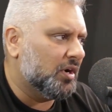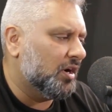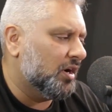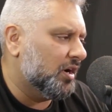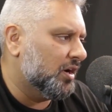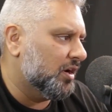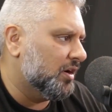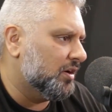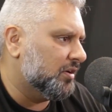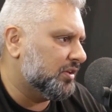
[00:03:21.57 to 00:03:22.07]

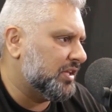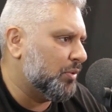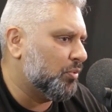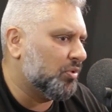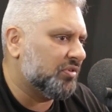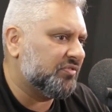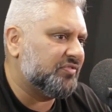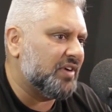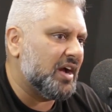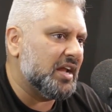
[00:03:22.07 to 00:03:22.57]
uh, they
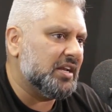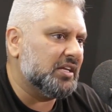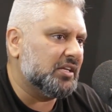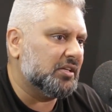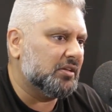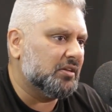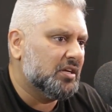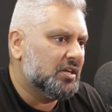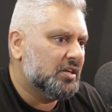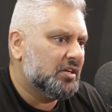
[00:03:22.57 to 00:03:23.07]
weren't
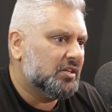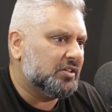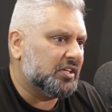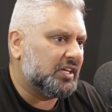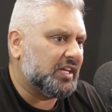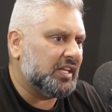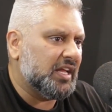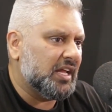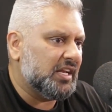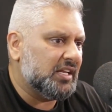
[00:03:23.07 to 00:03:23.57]
finding
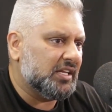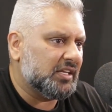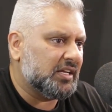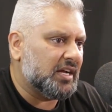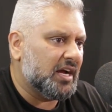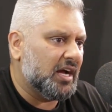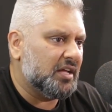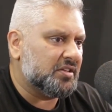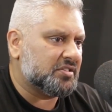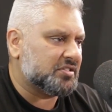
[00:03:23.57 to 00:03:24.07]
the Canadian
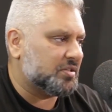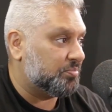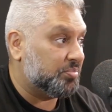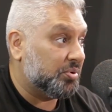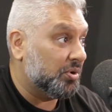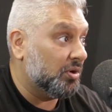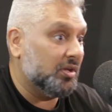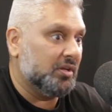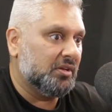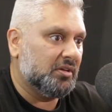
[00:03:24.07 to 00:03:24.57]
guys to
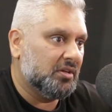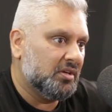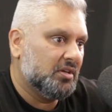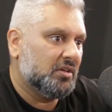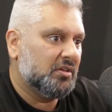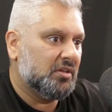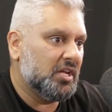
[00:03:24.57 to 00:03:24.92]
put